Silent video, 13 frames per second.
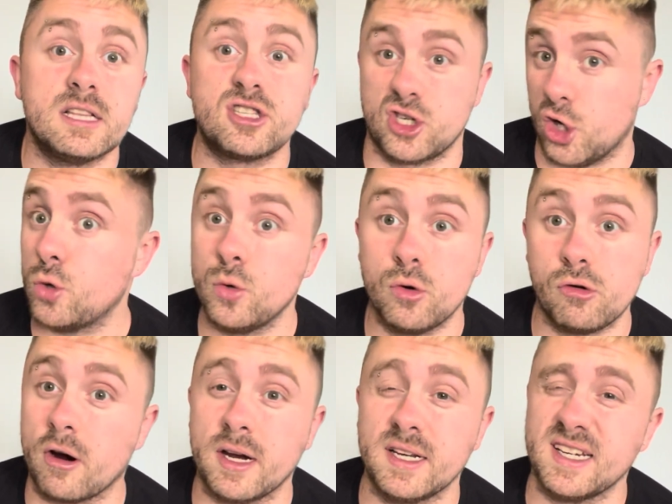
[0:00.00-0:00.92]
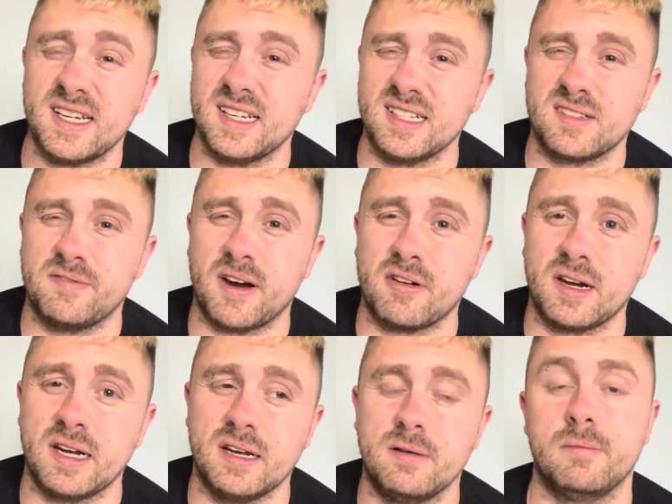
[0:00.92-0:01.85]
too grindy. It's
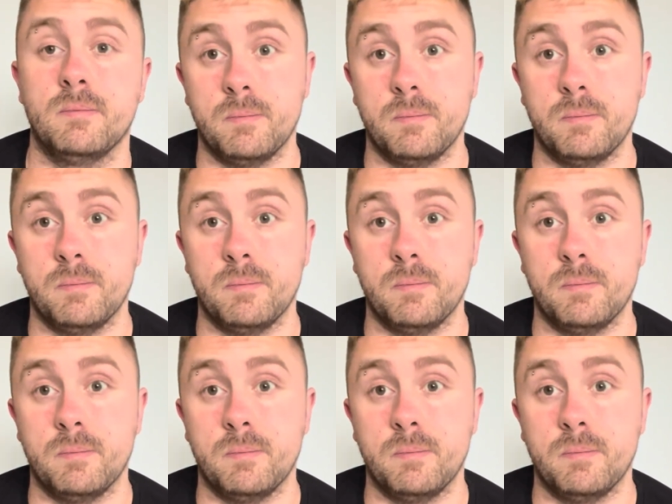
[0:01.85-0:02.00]
very